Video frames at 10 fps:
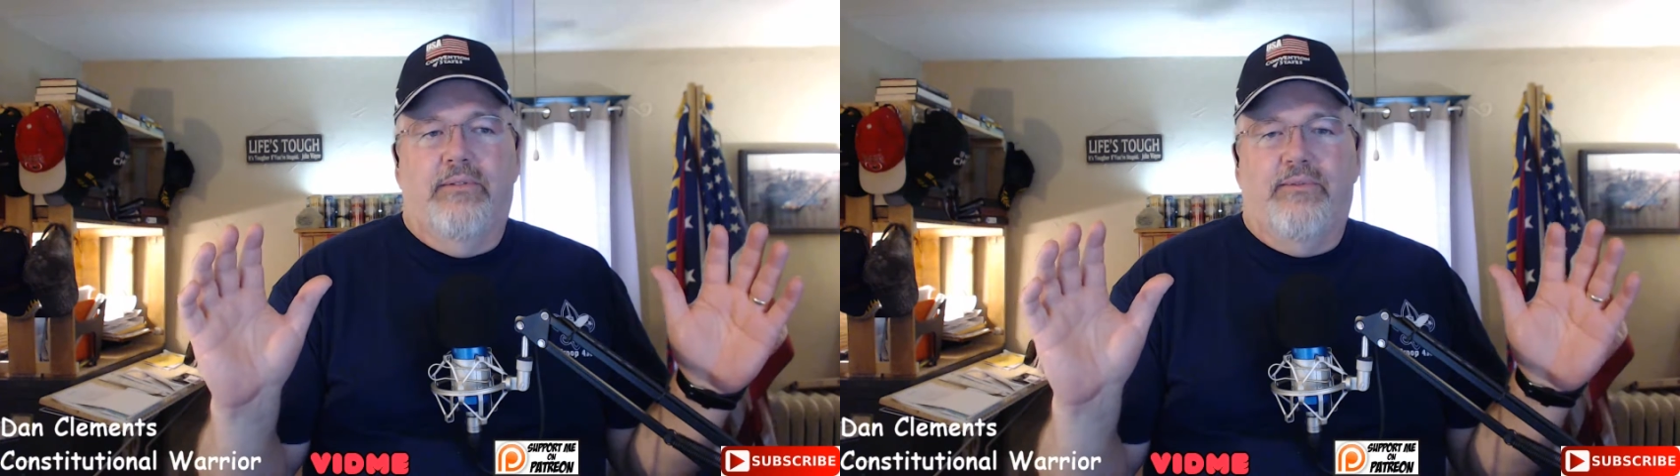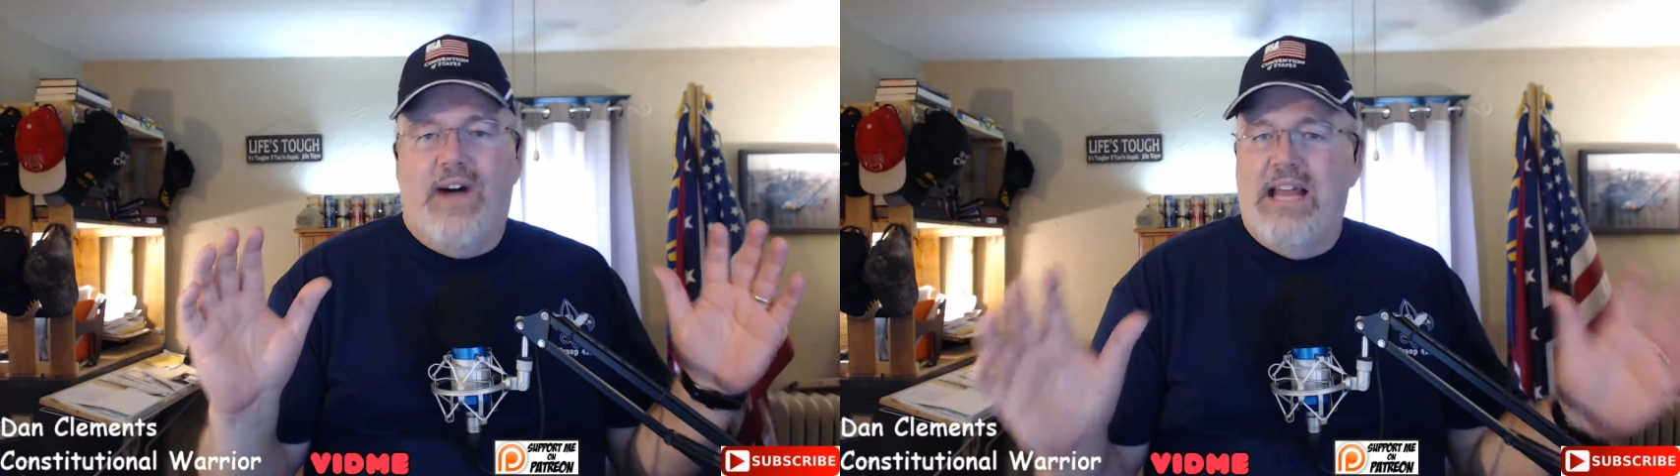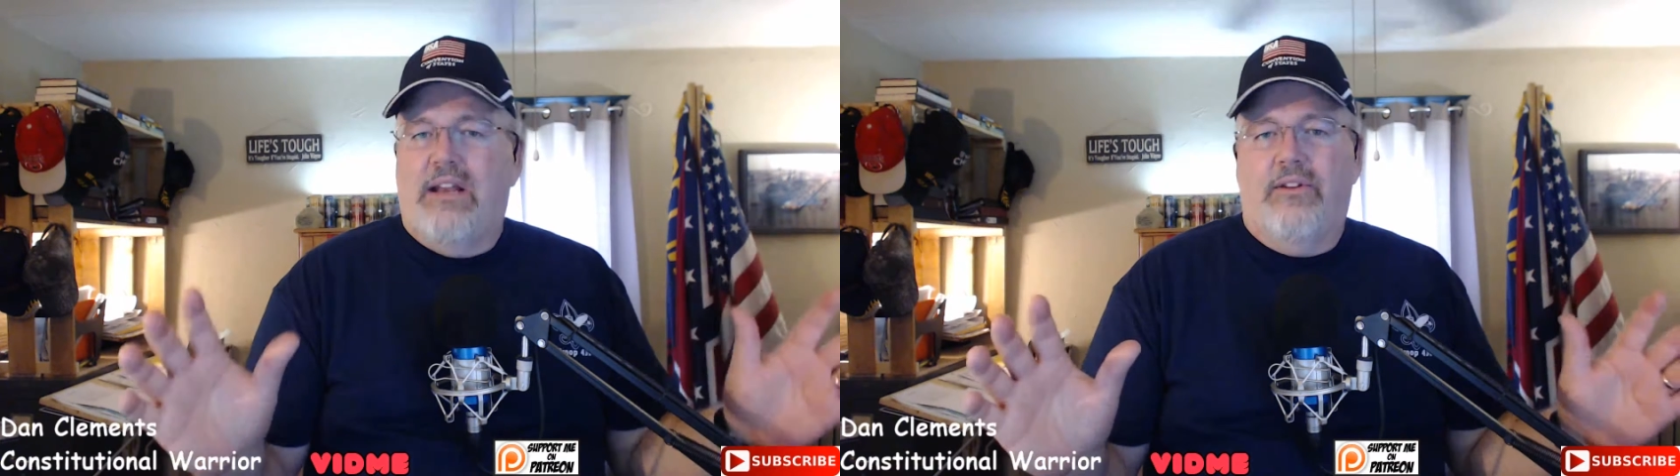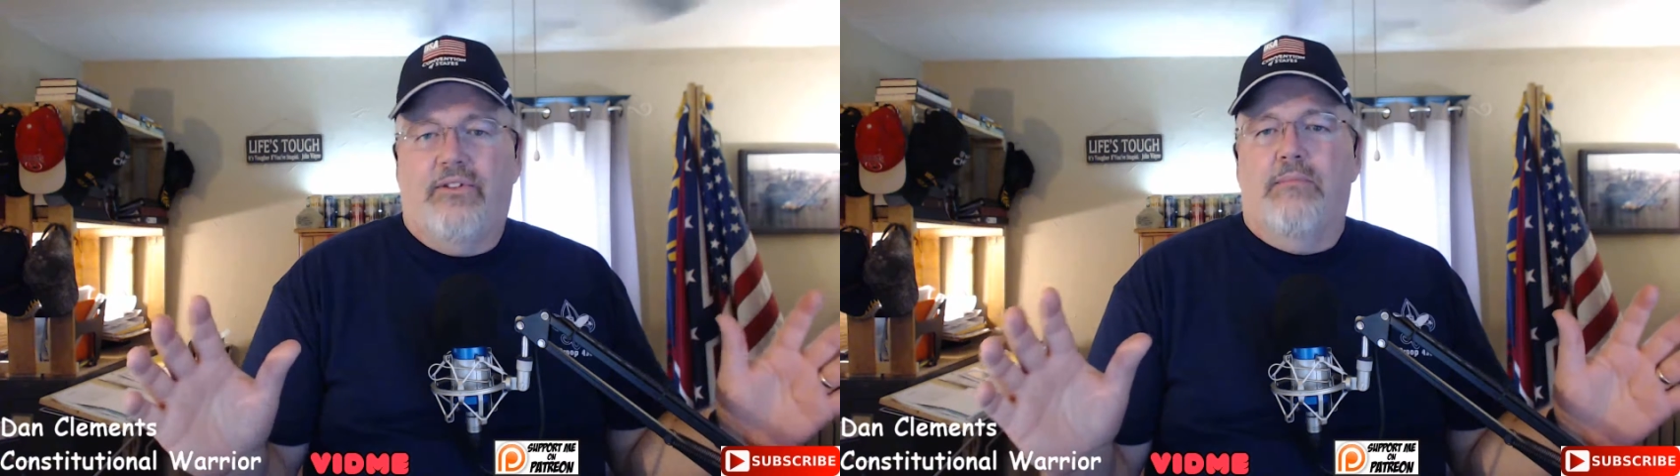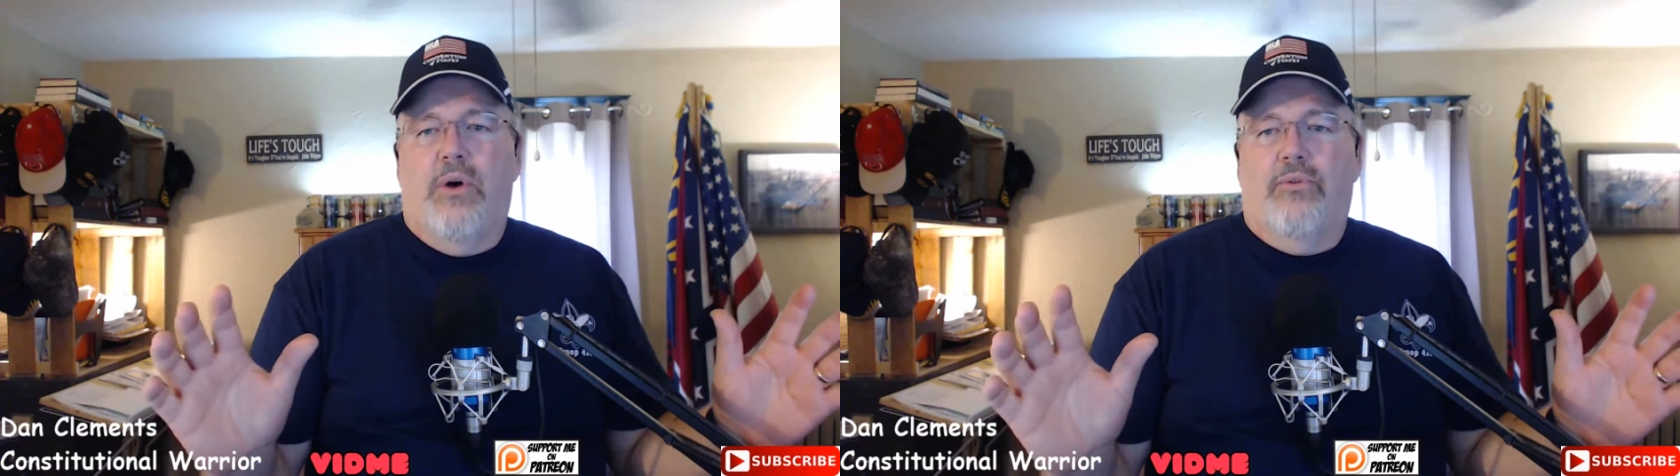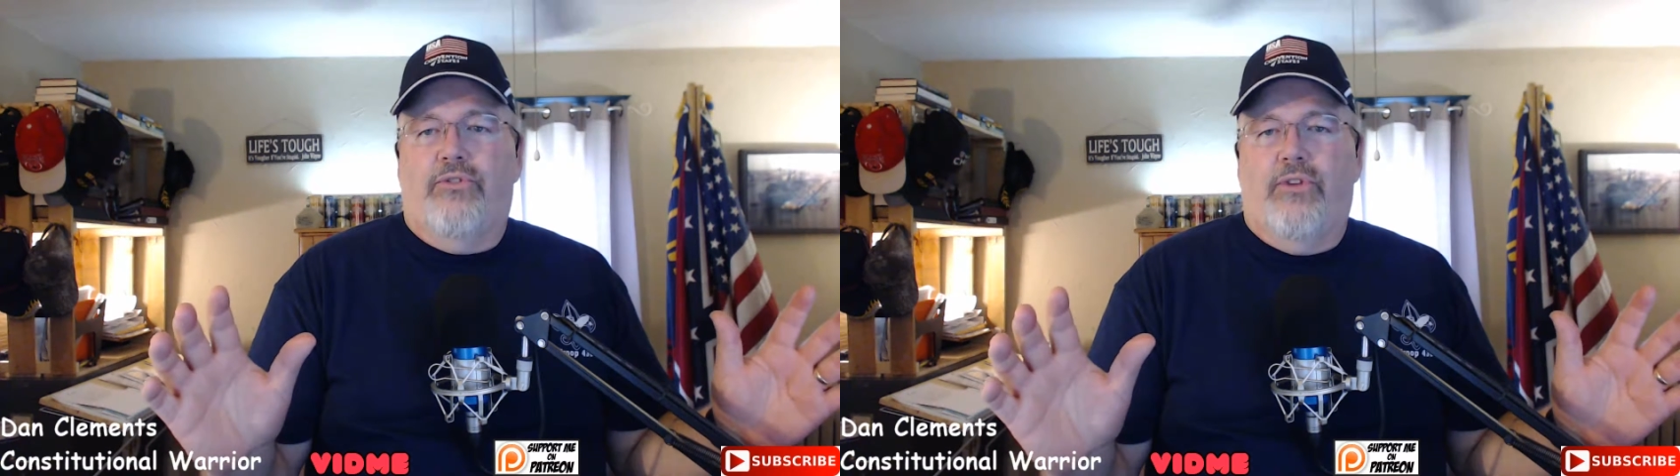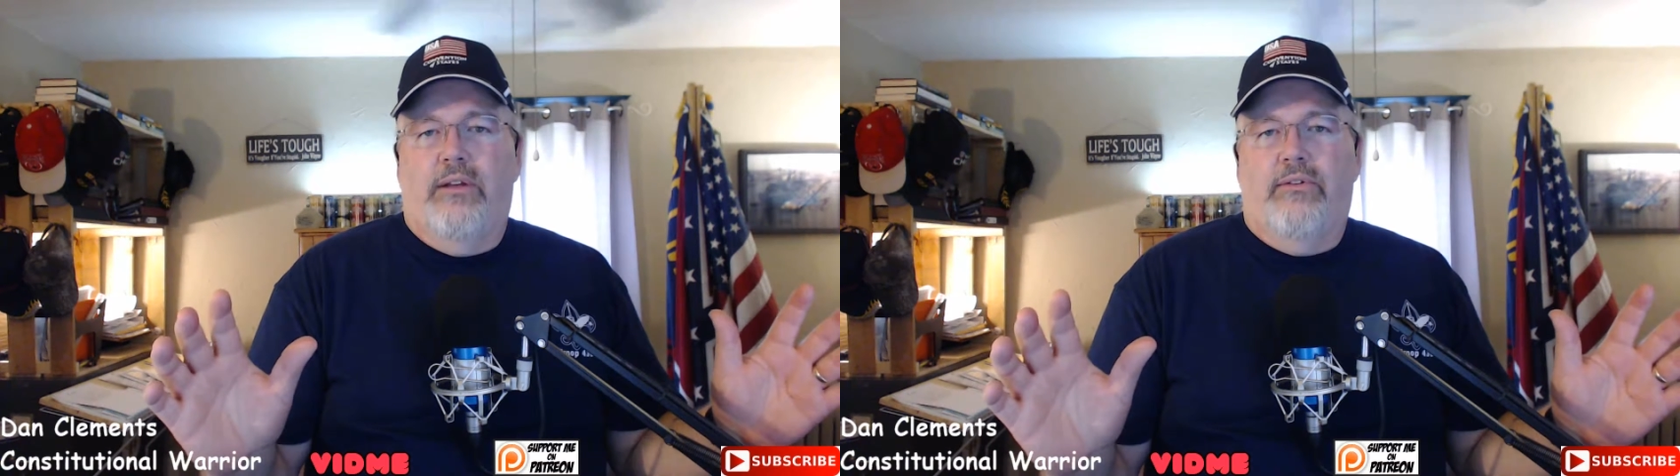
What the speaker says: violence on both sides